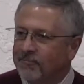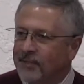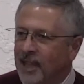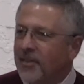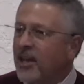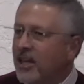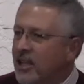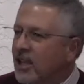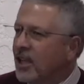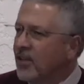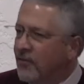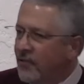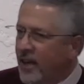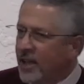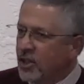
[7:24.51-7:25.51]
and then to
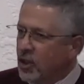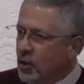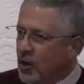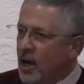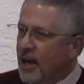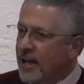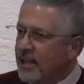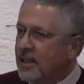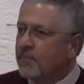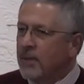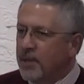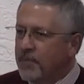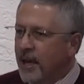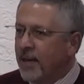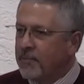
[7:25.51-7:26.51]
confess Christ and be
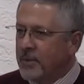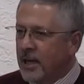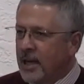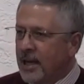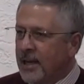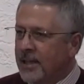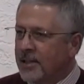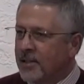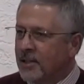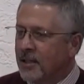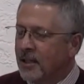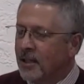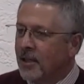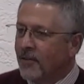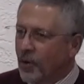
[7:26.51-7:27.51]
baptized
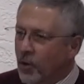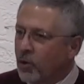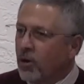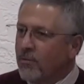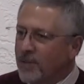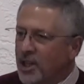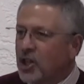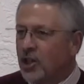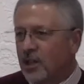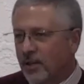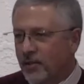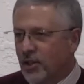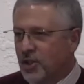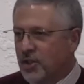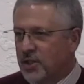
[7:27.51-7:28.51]
for the remission of
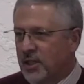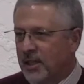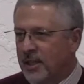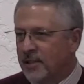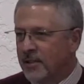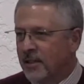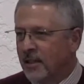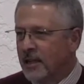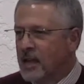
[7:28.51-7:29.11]
your sins.